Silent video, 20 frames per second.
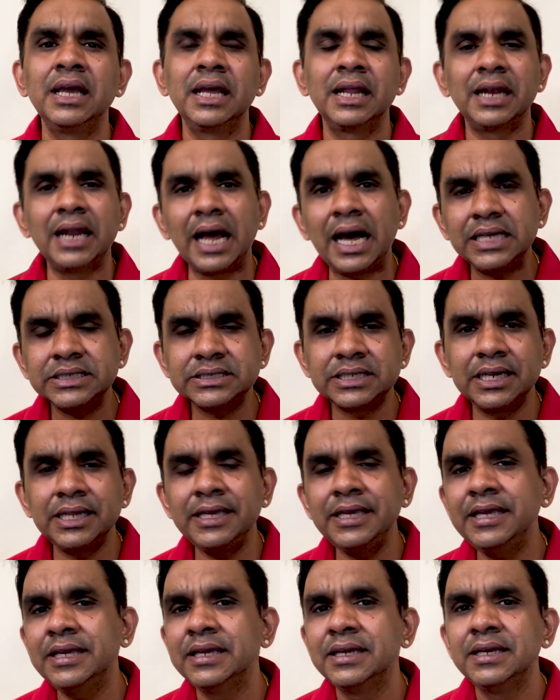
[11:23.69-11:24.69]

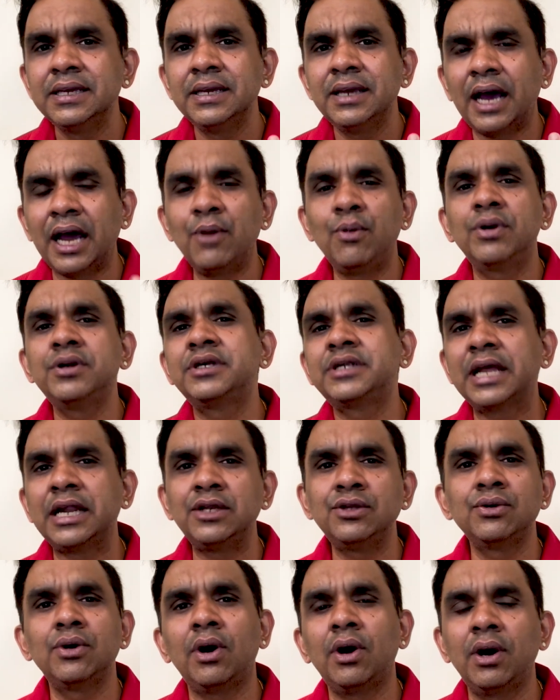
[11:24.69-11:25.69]
Lastly, I want to tell
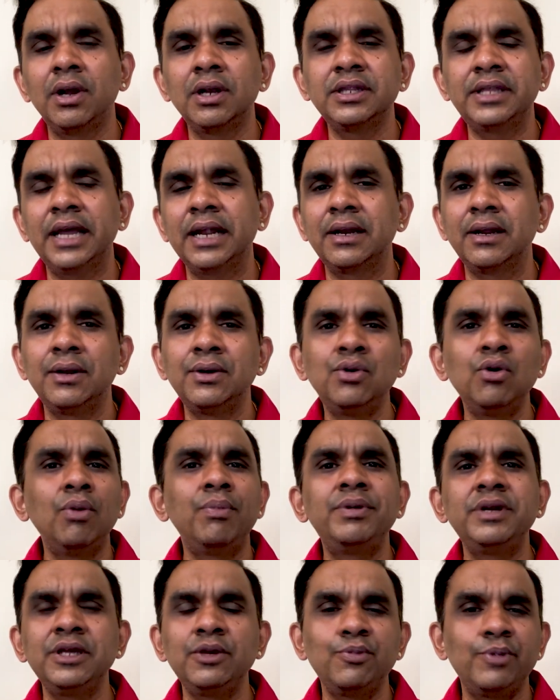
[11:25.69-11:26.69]
you all that
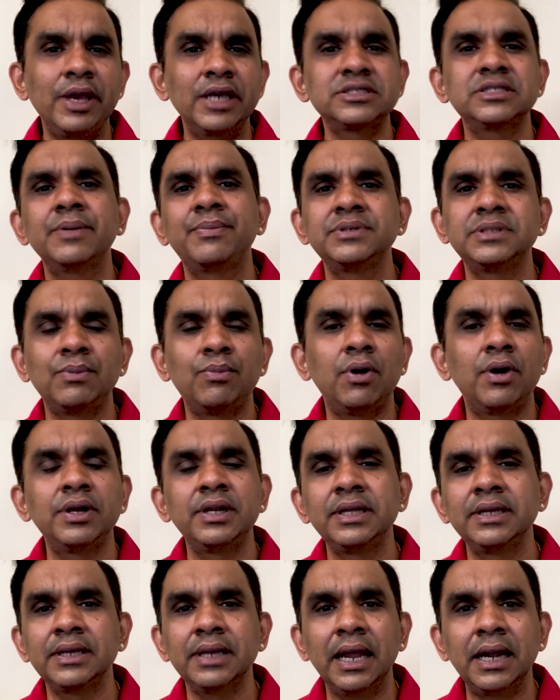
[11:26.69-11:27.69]
nobody wakes up in the
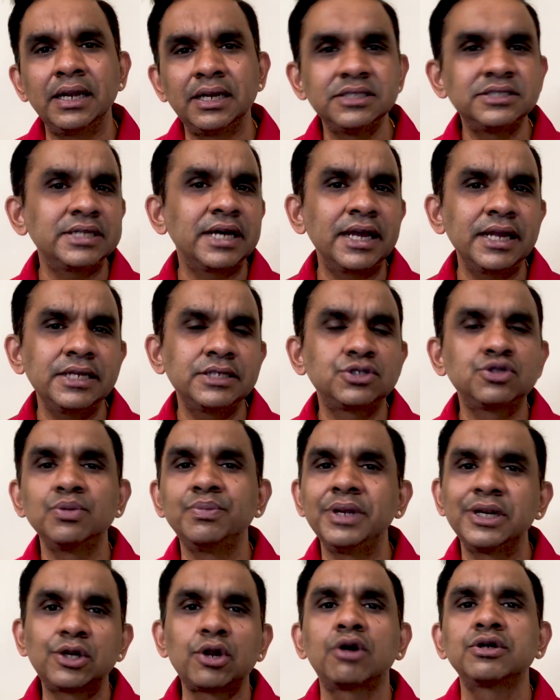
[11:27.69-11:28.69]
morning and decides to
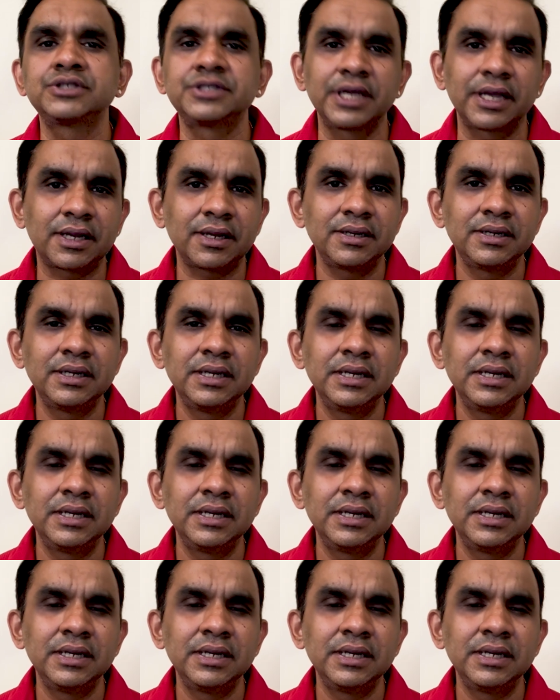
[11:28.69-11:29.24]
be toxic.